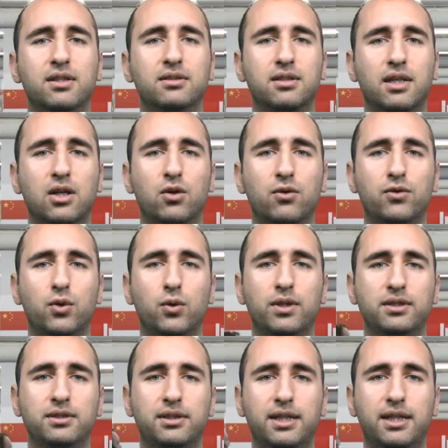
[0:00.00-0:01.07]
the strength of
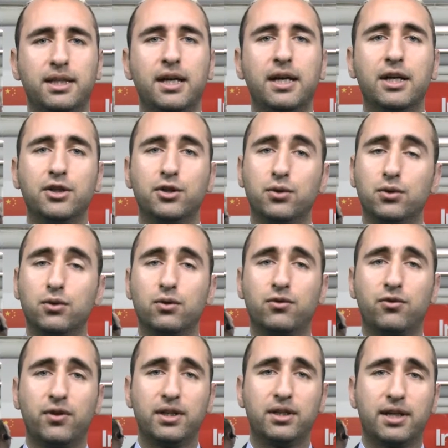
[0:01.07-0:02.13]
USD due to the
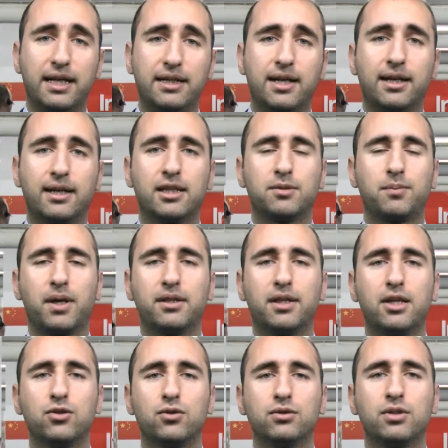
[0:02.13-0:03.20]
Fed rate hike
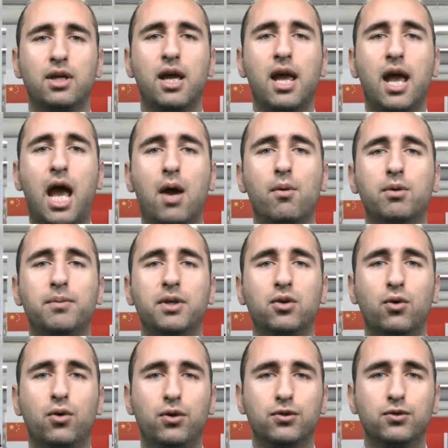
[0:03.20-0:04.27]
expectations, I would be
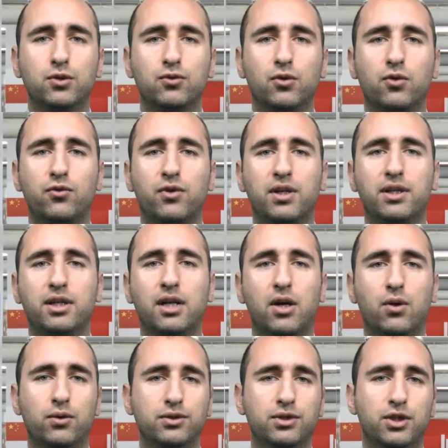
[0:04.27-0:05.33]
cautious for further
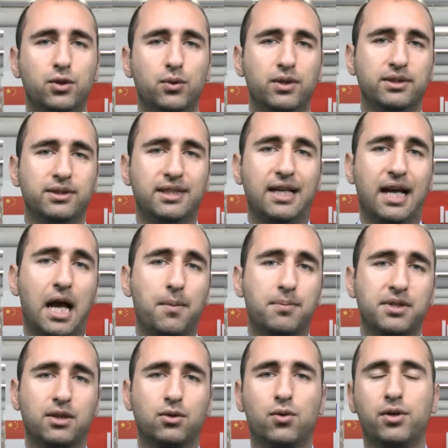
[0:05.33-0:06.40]
Aussie USD
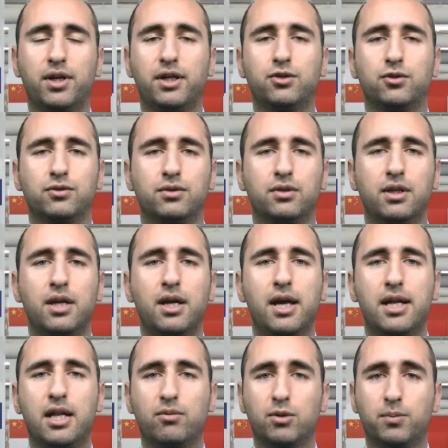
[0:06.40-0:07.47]
upside corrections,
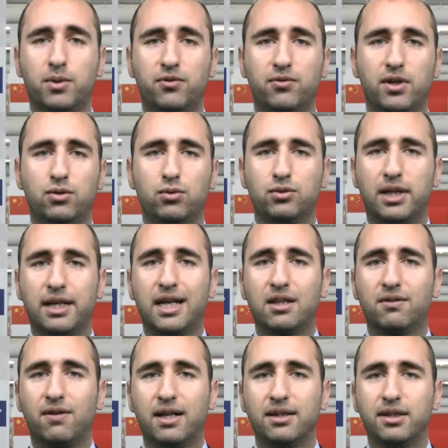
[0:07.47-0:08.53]
and I would prefer to take
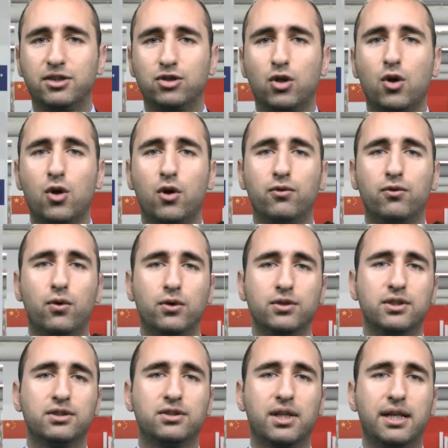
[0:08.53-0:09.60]
advantage of
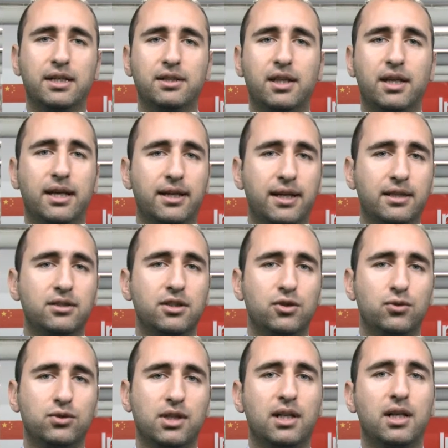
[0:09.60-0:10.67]
Aussie strength against the
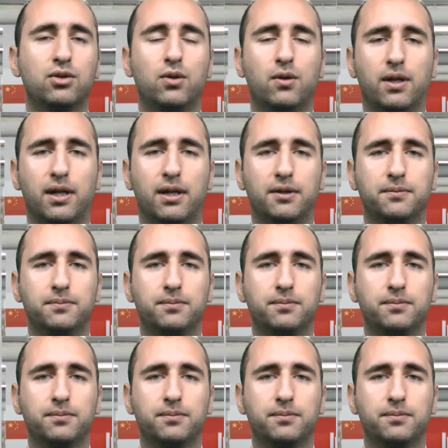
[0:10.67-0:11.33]
New Zealand dollar.